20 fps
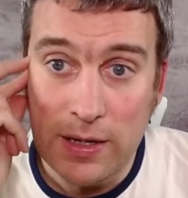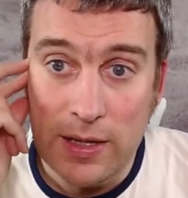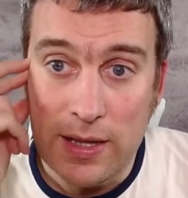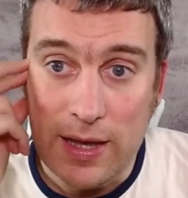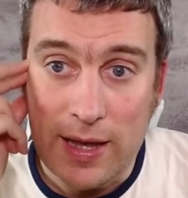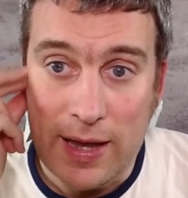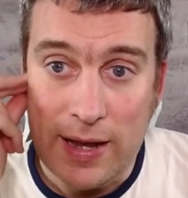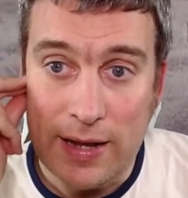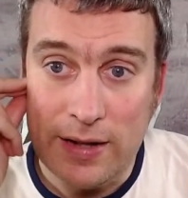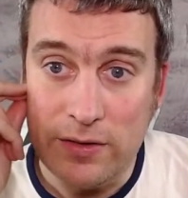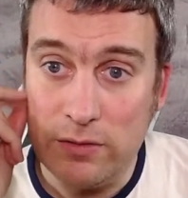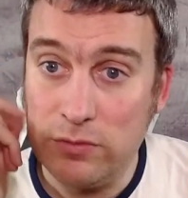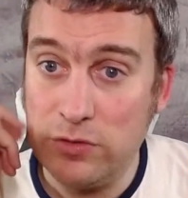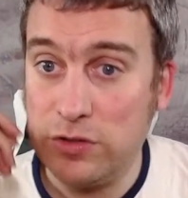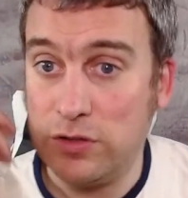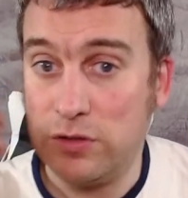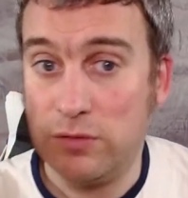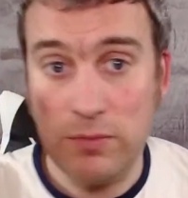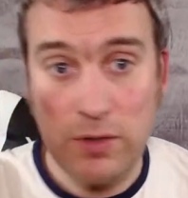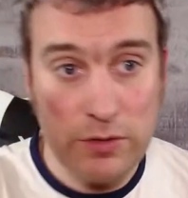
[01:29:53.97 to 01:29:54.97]
and
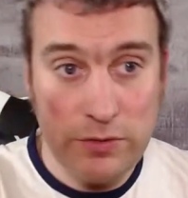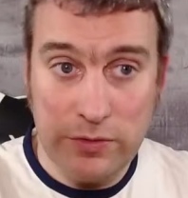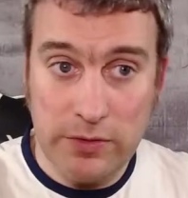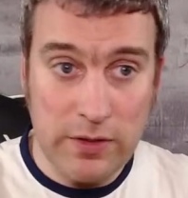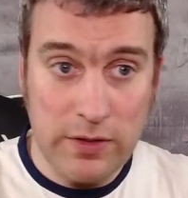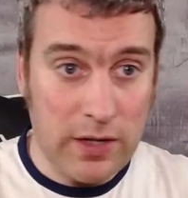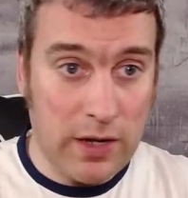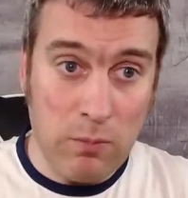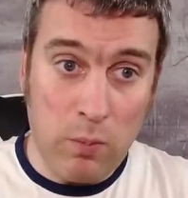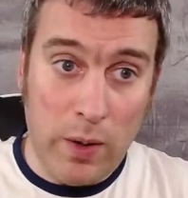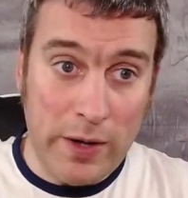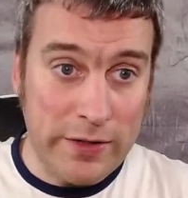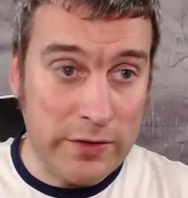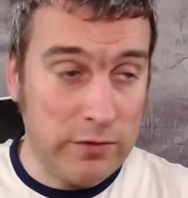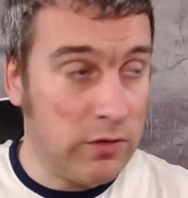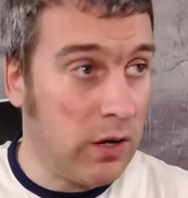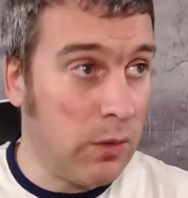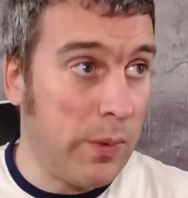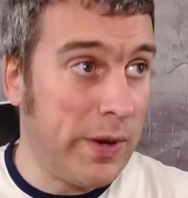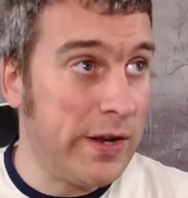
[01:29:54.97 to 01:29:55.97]
I
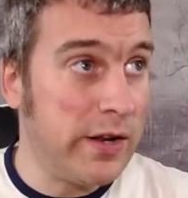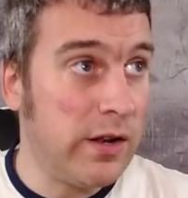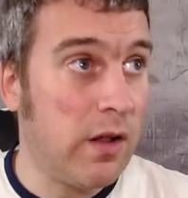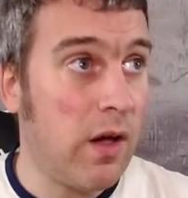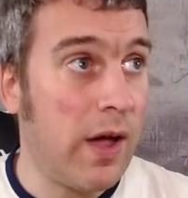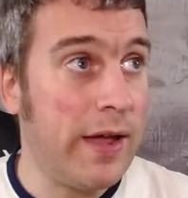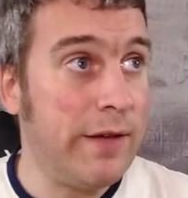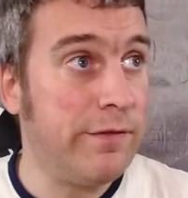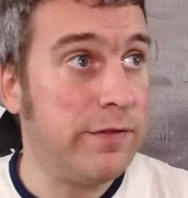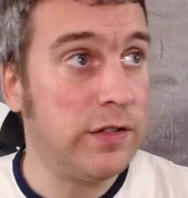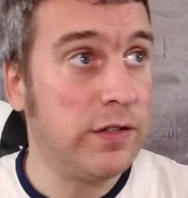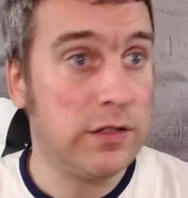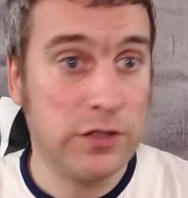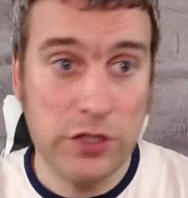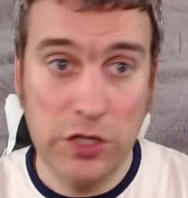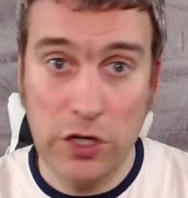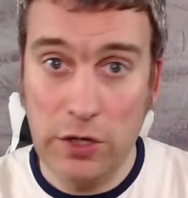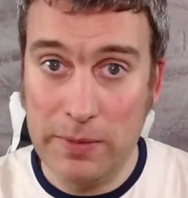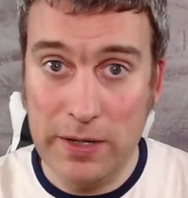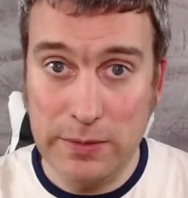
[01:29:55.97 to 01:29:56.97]
went live
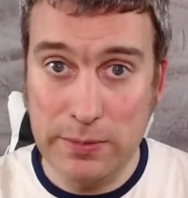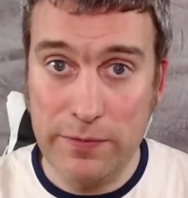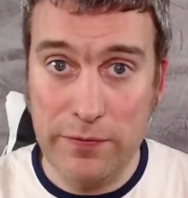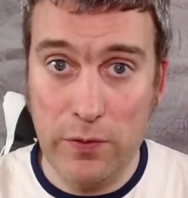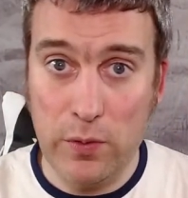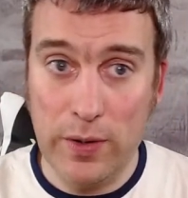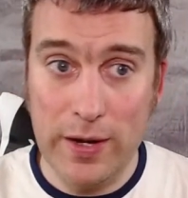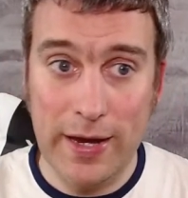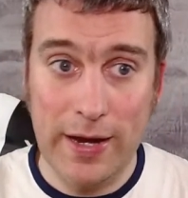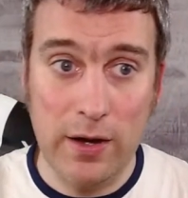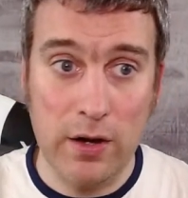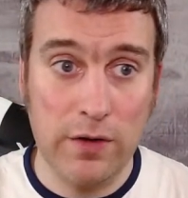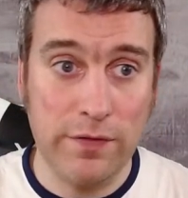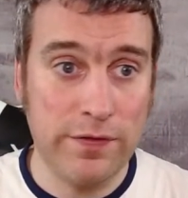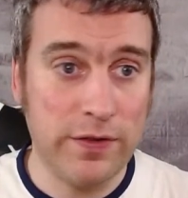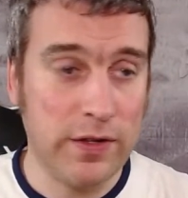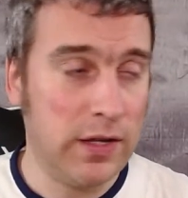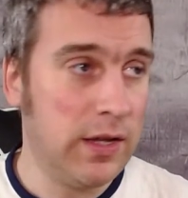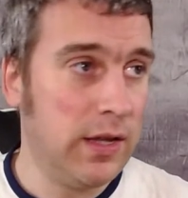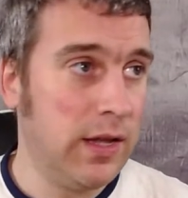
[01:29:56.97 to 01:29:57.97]
2 minutes before kickoff
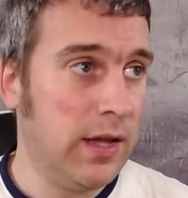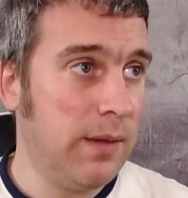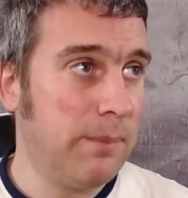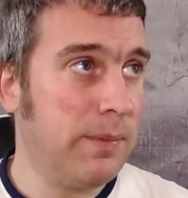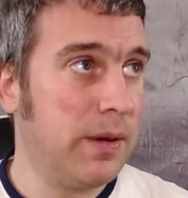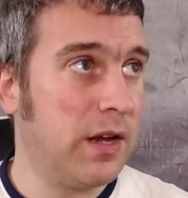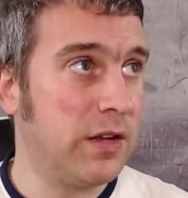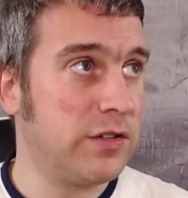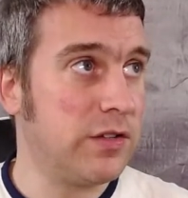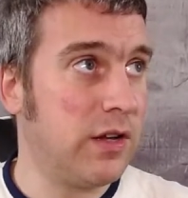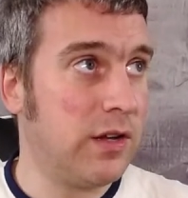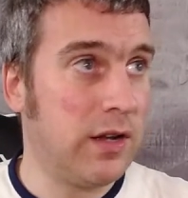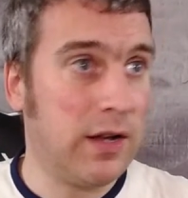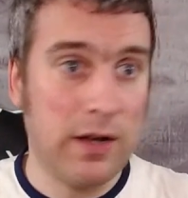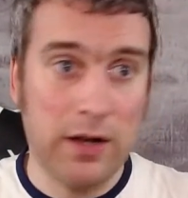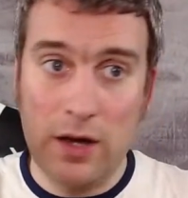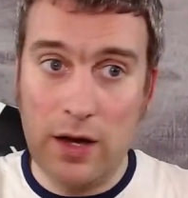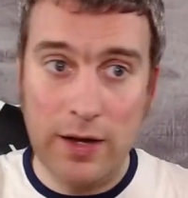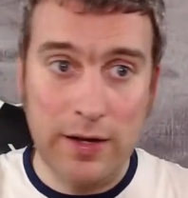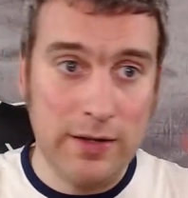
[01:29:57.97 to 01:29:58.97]
because
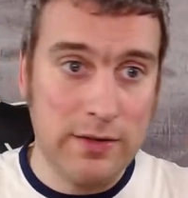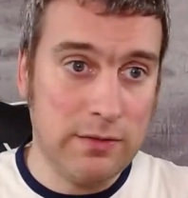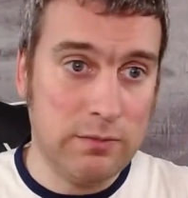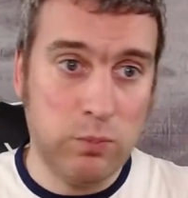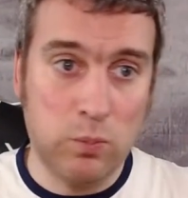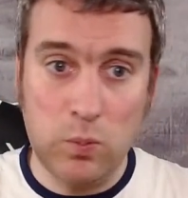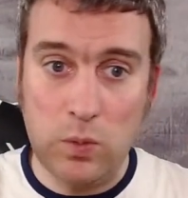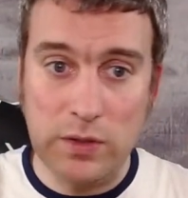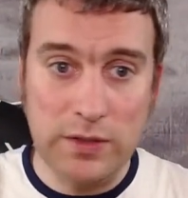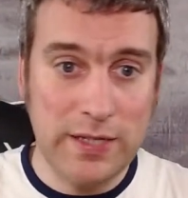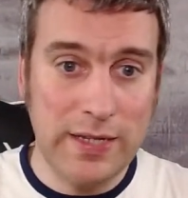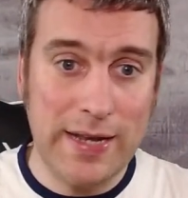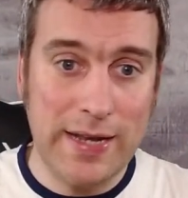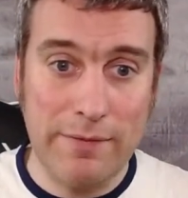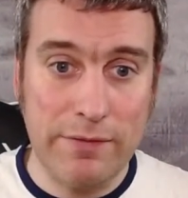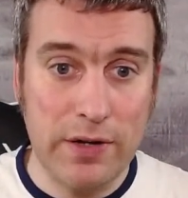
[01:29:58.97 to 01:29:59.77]
I couldn't have